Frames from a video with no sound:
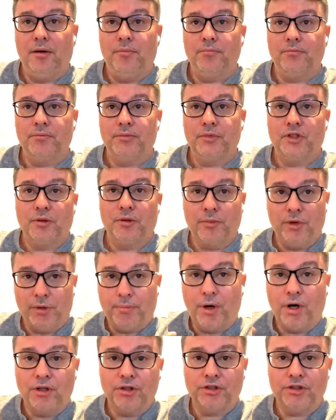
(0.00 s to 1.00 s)
um, some
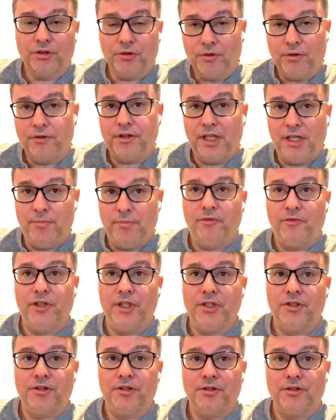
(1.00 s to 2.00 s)
of the personal
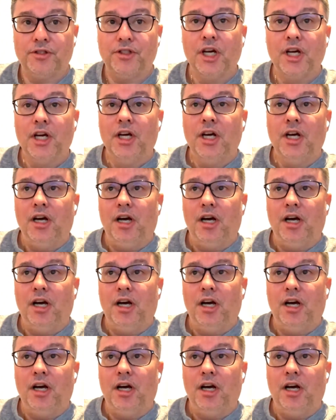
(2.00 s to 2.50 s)
themed features.